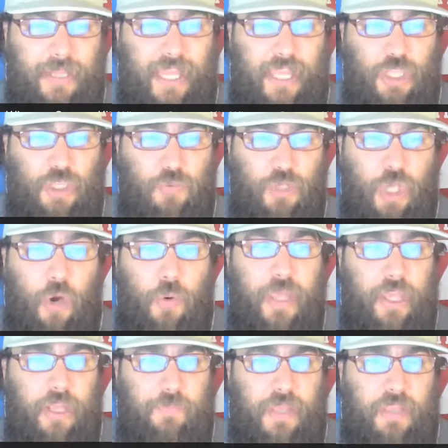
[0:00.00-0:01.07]
Like,
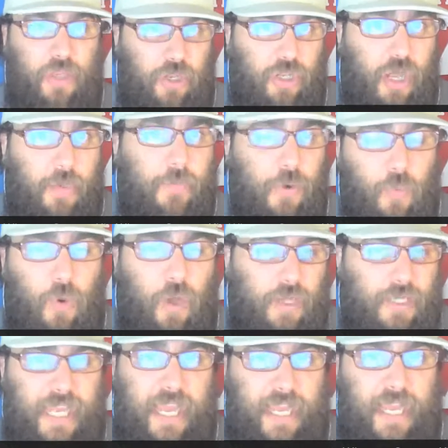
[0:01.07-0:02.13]
he could be the number 1
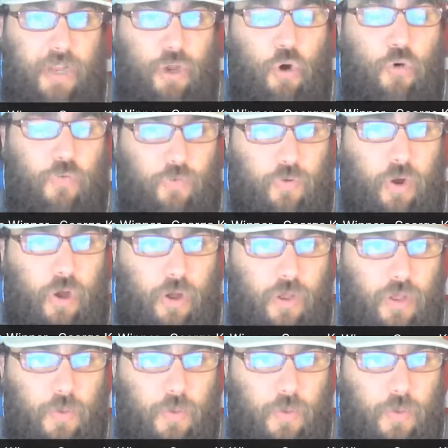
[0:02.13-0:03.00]
tight end overall,